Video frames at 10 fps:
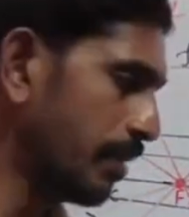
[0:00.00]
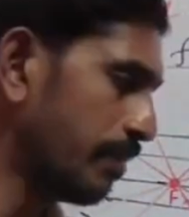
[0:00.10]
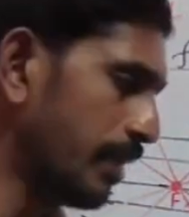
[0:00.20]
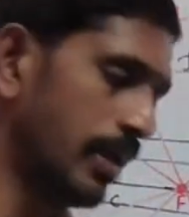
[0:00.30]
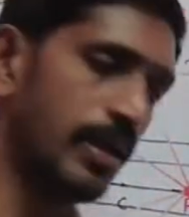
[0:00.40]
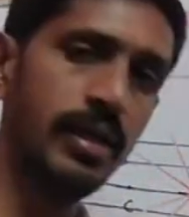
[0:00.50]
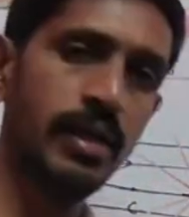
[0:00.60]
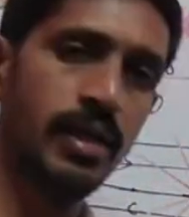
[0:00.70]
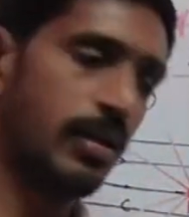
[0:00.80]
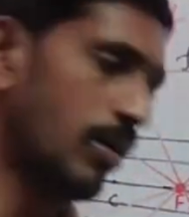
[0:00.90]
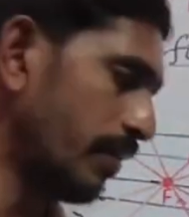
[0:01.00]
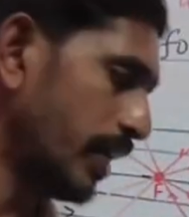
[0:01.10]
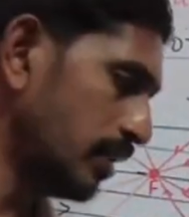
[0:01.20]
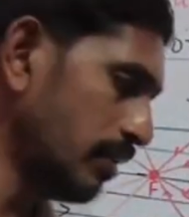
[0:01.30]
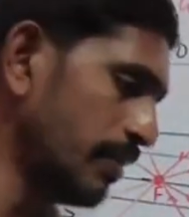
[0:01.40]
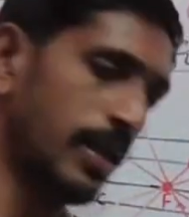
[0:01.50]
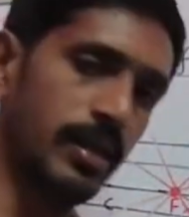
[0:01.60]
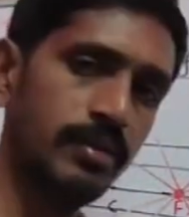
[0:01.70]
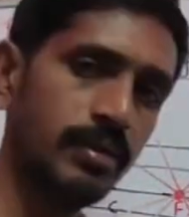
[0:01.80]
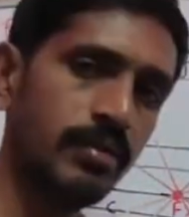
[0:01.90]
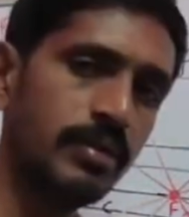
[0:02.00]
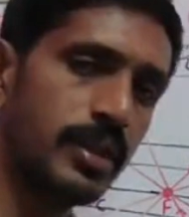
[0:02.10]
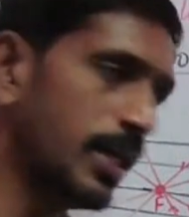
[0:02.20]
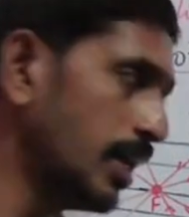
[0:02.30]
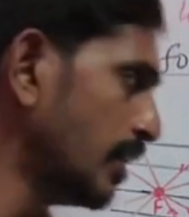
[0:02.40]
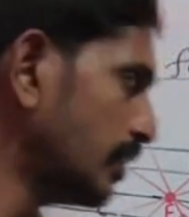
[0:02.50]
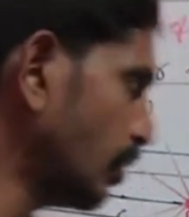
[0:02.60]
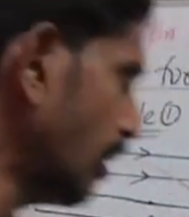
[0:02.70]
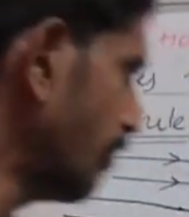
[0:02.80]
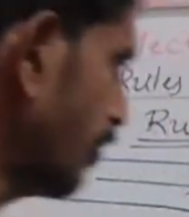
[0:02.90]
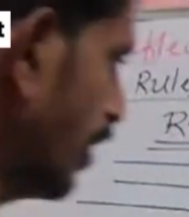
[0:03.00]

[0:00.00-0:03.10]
mirror. Convex mirror. Okay. So rule number